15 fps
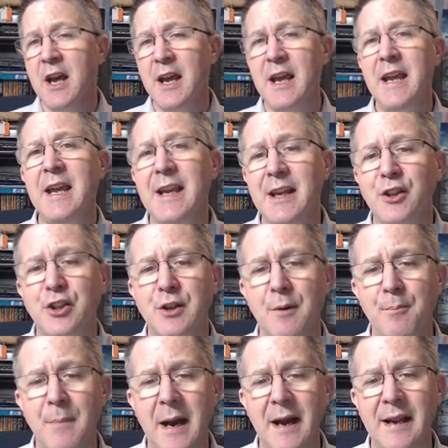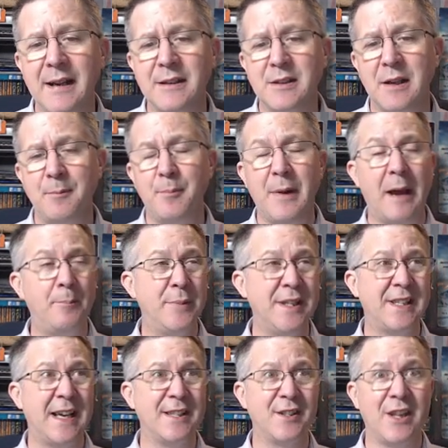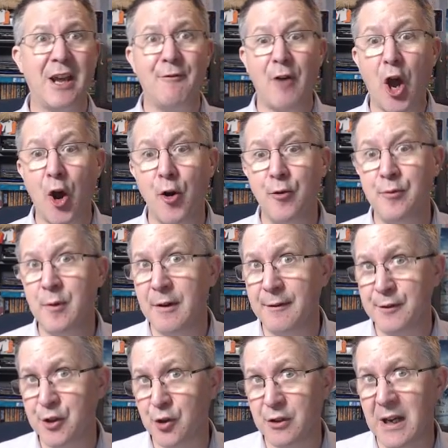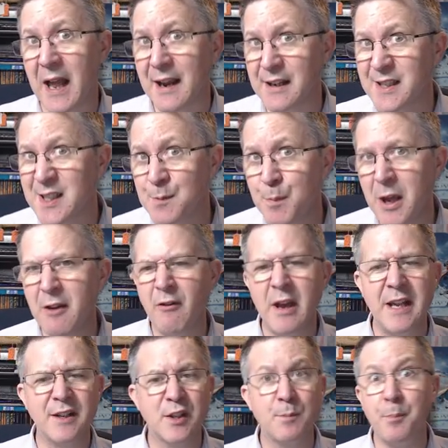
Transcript: each might possess their own sort of like spirits,